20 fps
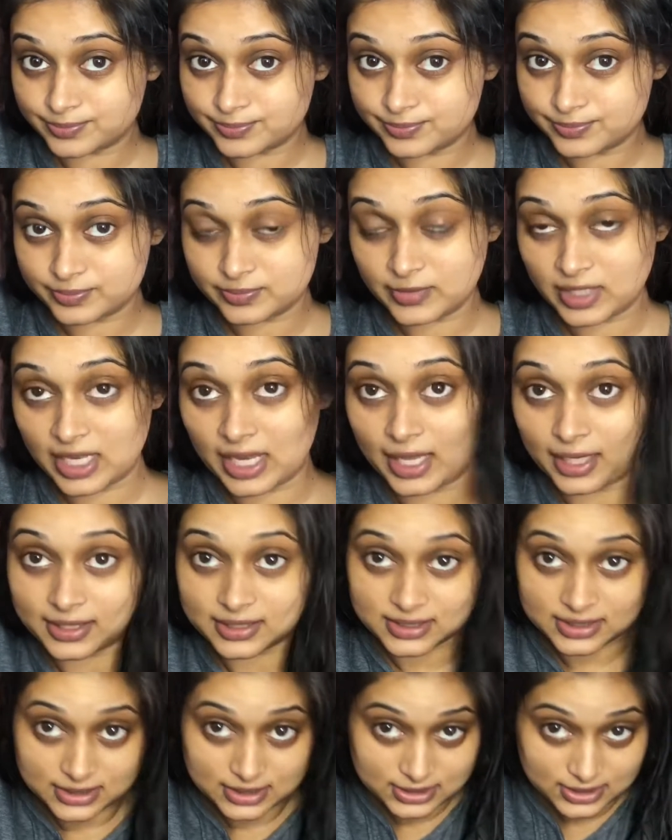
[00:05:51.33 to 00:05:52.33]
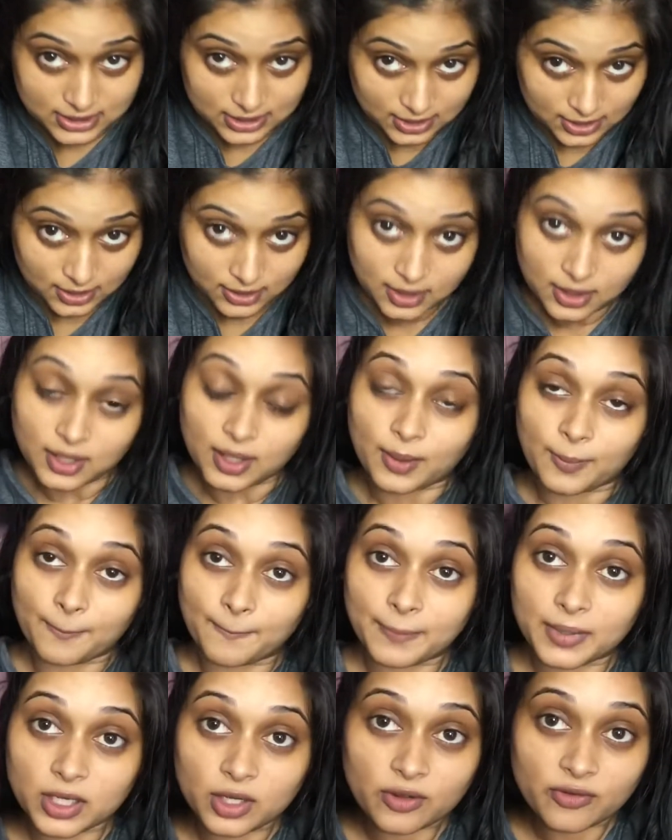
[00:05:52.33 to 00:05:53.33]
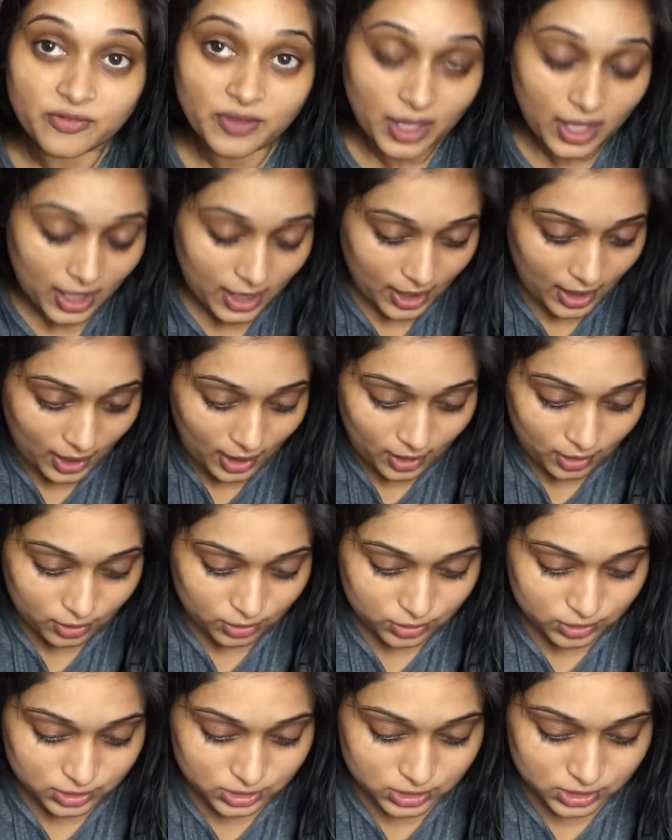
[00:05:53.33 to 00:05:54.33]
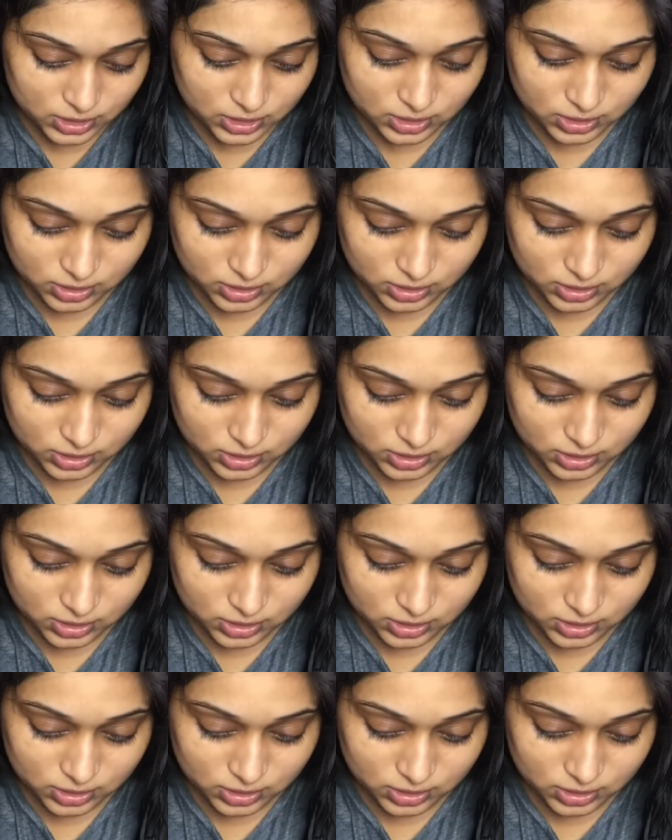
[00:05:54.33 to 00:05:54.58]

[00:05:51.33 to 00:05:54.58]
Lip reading: next bit of hair out.